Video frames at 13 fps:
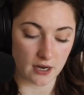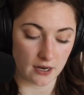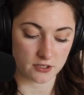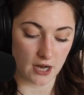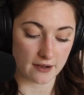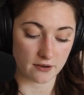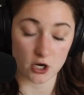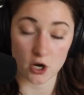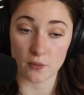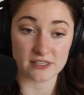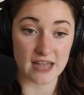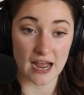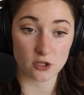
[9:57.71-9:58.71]
I know
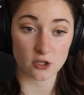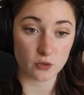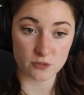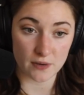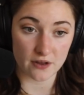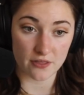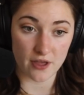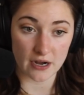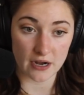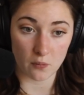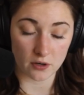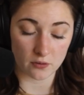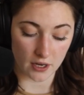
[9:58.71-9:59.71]
exactly which marathon I want
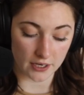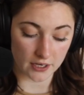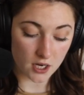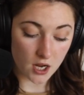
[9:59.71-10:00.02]
to run.